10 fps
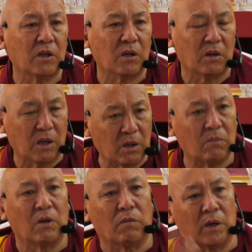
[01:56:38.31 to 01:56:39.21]
and then
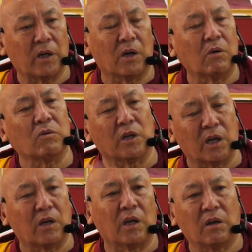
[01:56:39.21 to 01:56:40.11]
we flare out,
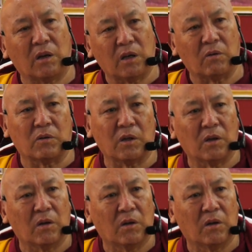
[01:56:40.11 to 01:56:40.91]
get angry, you see.